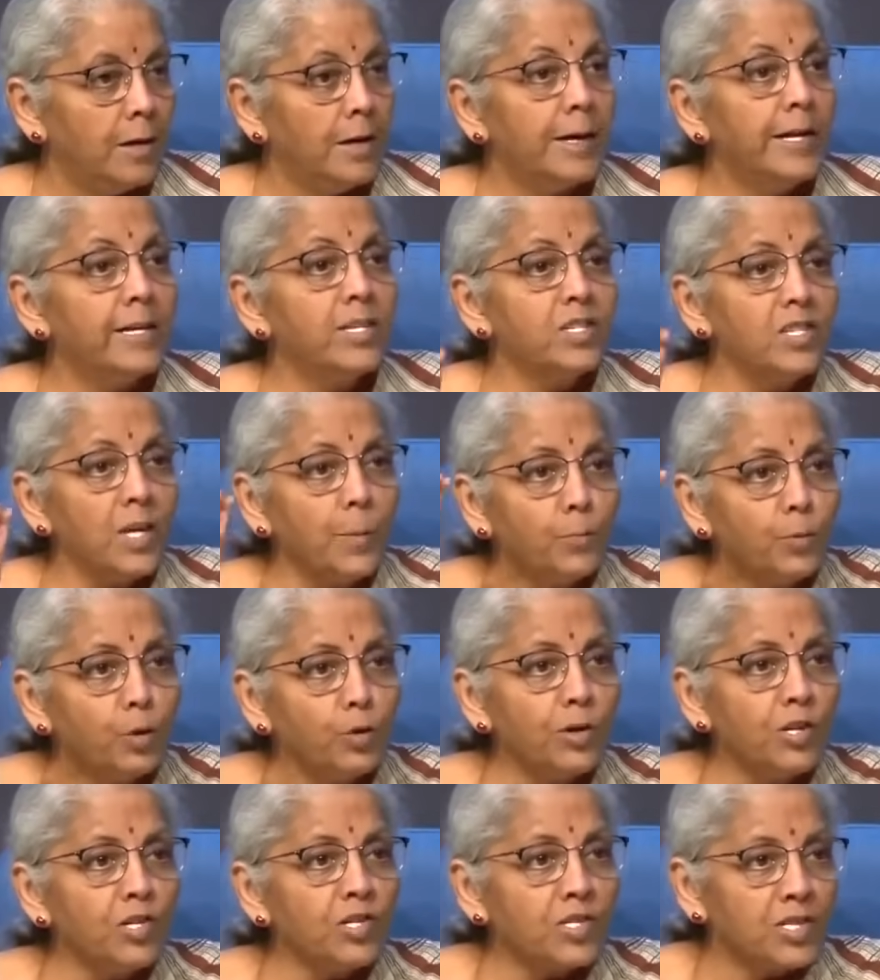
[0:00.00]
It is up to
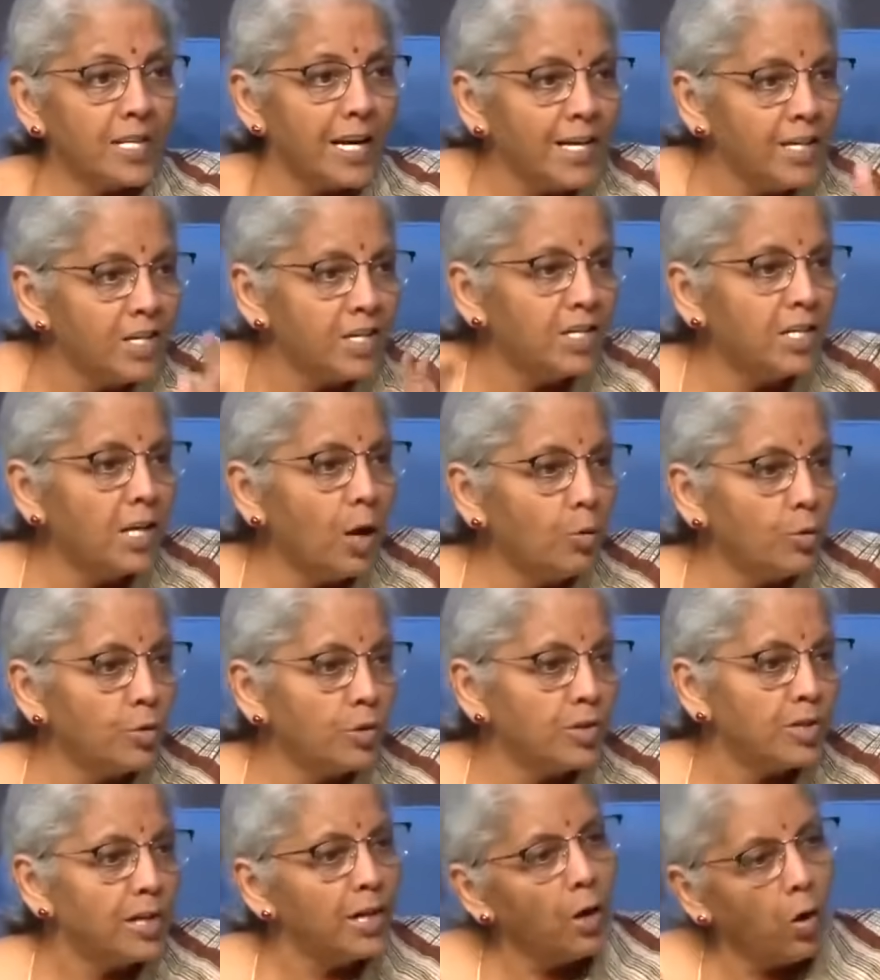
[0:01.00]
the states now
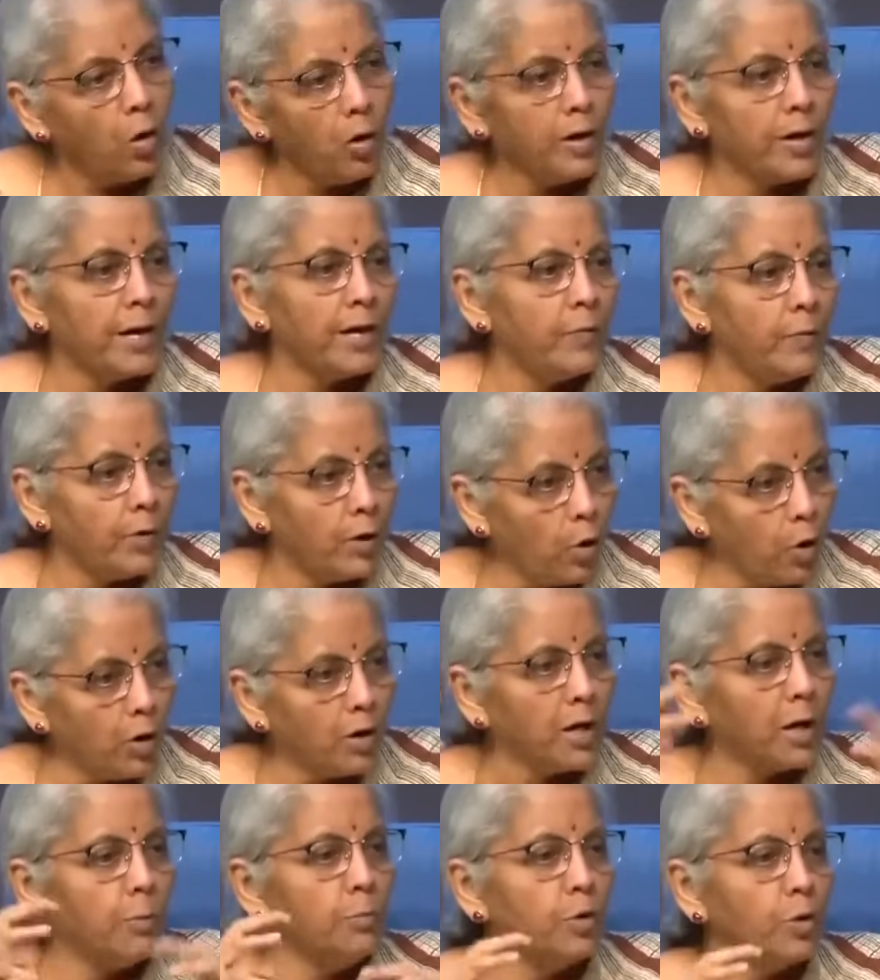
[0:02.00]
to say, all right, we'll
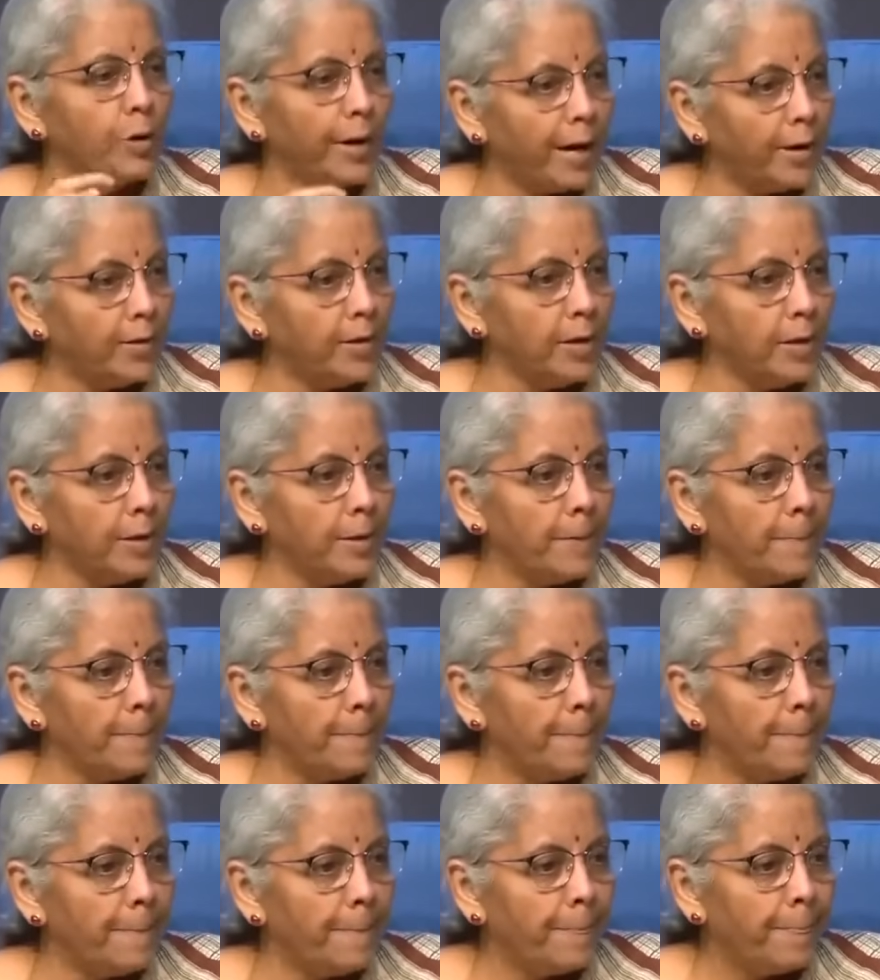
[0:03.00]
all come together
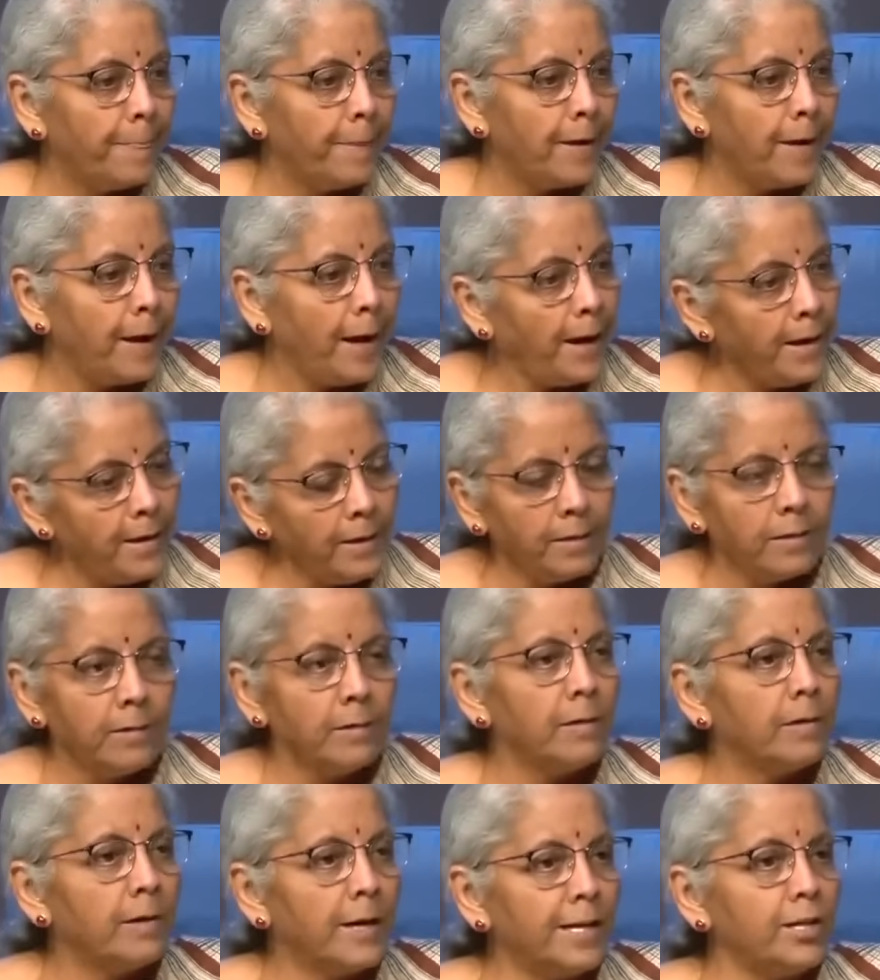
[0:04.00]

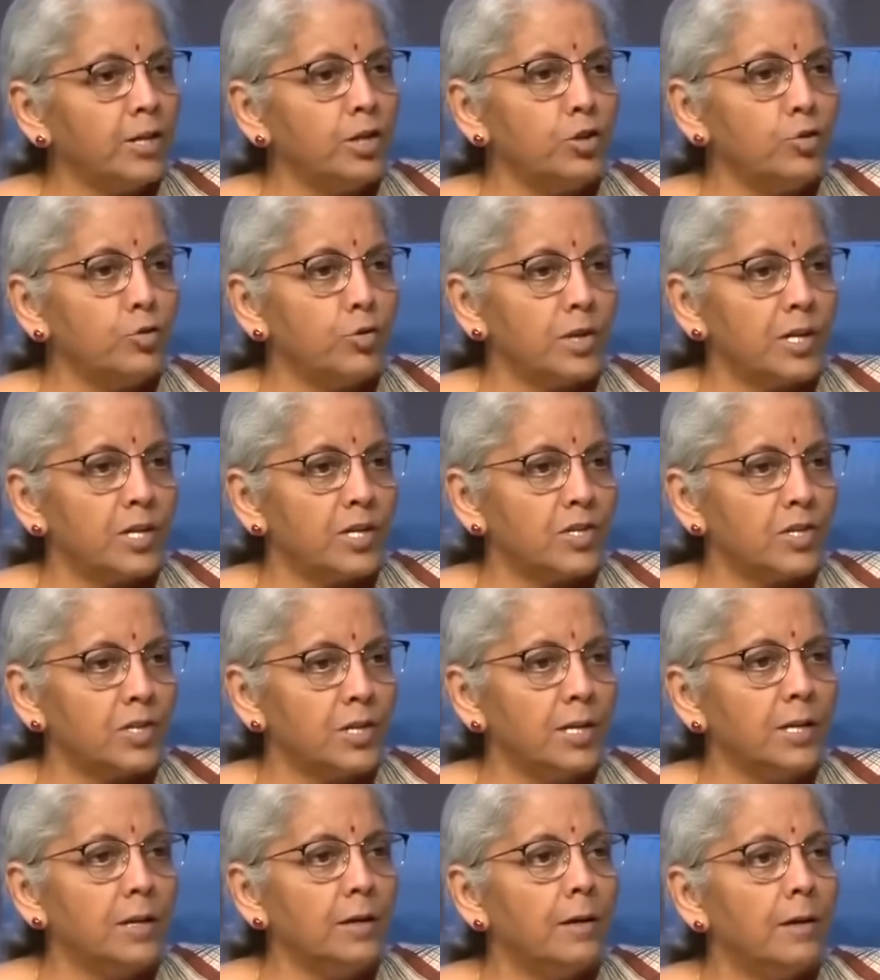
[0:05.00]
and get into
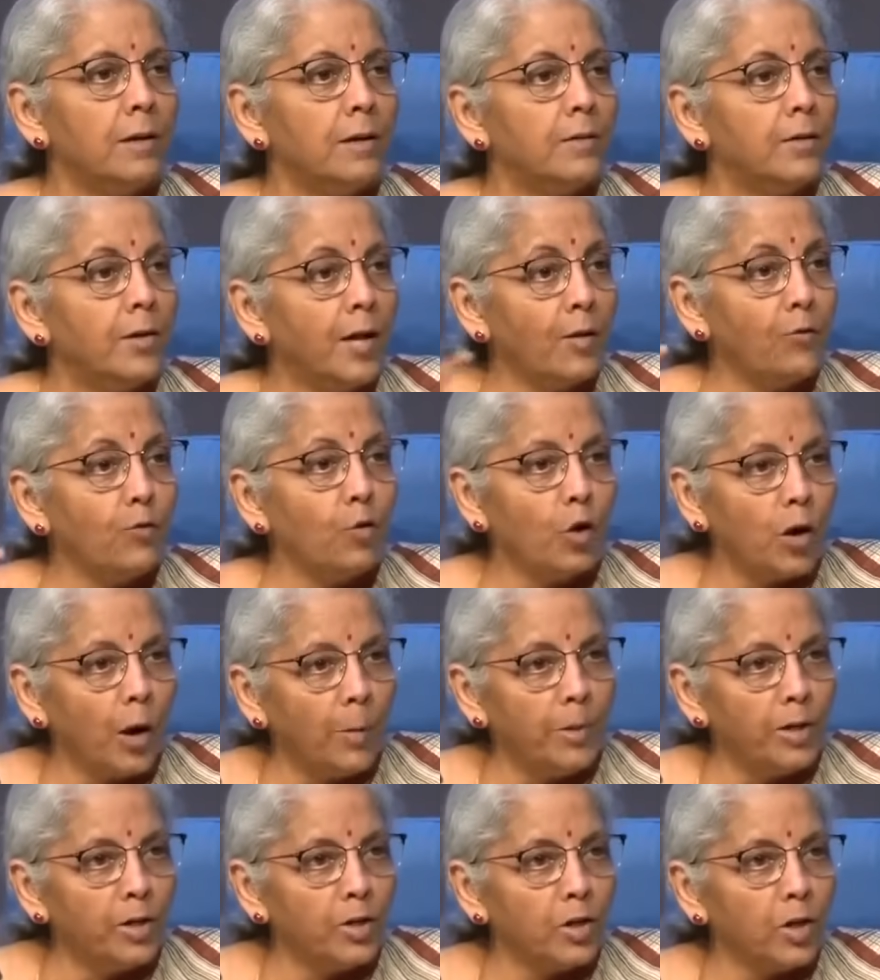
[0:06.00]
GST, therefore
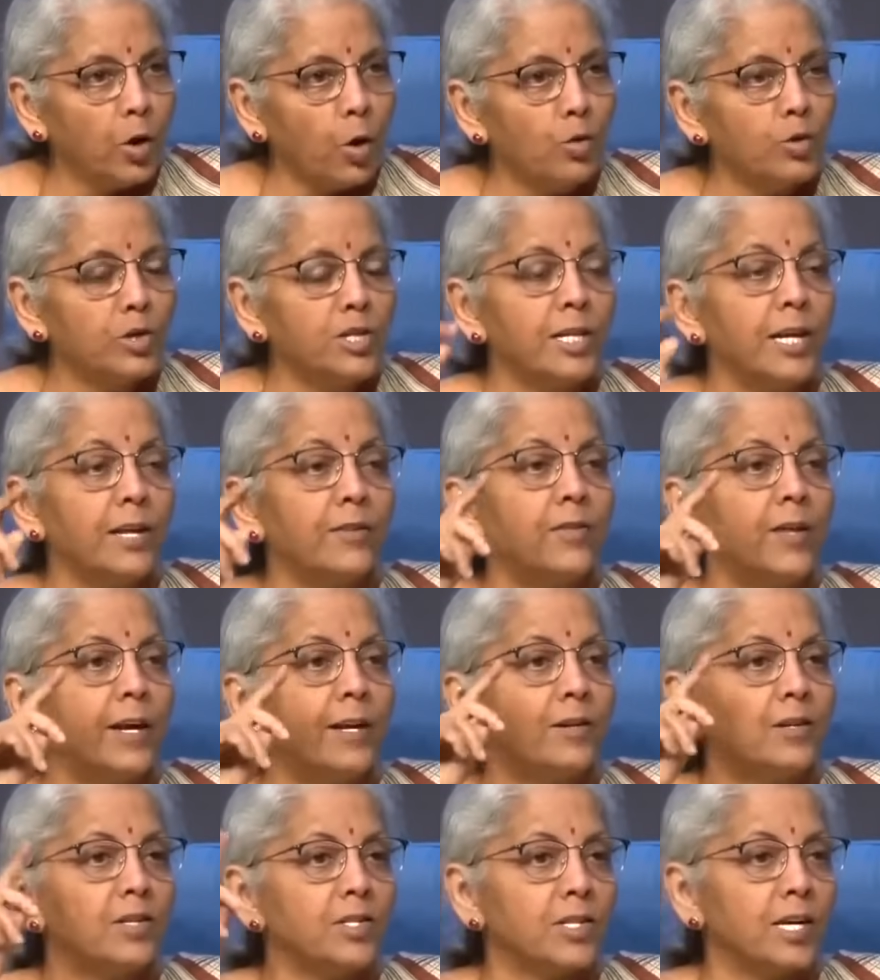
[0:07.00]
come into the council and
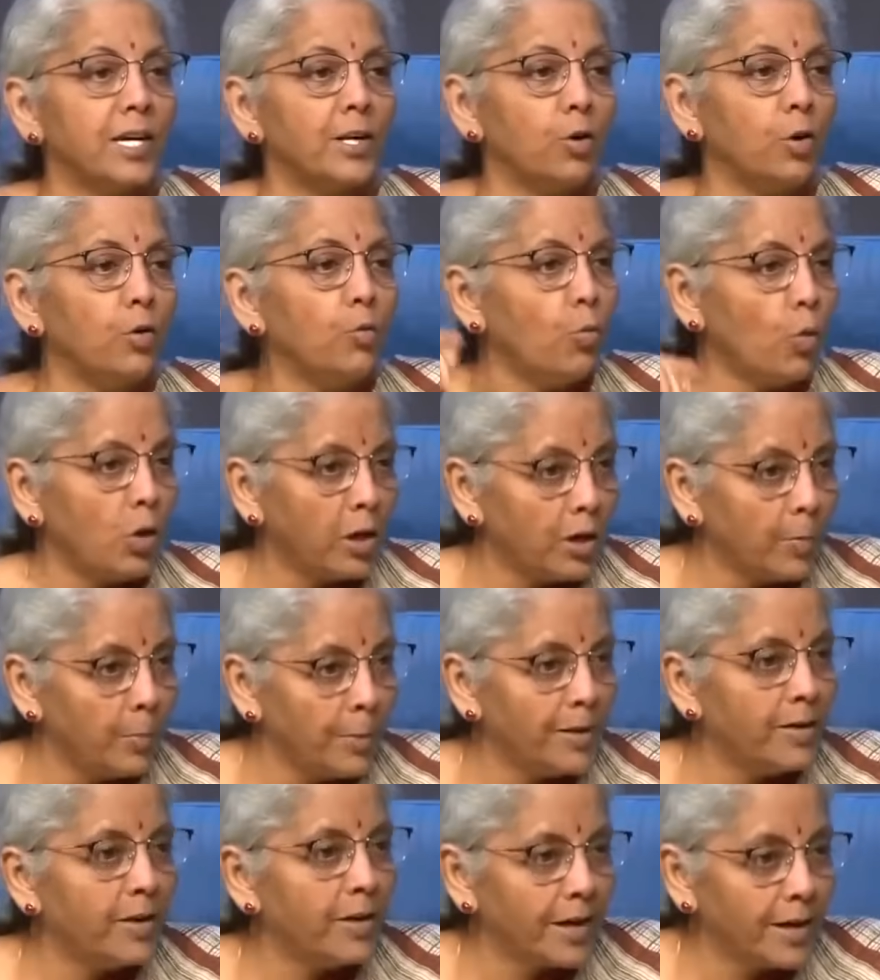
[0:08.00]
then decide on what will
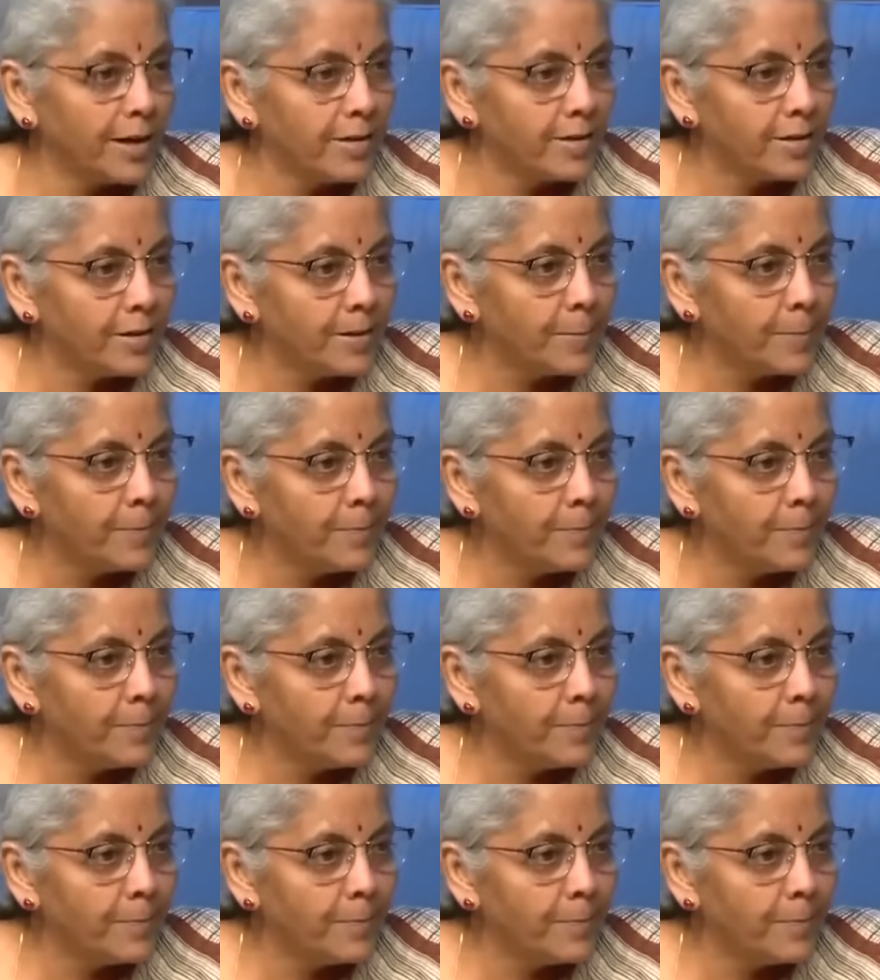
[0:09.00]
be the rate.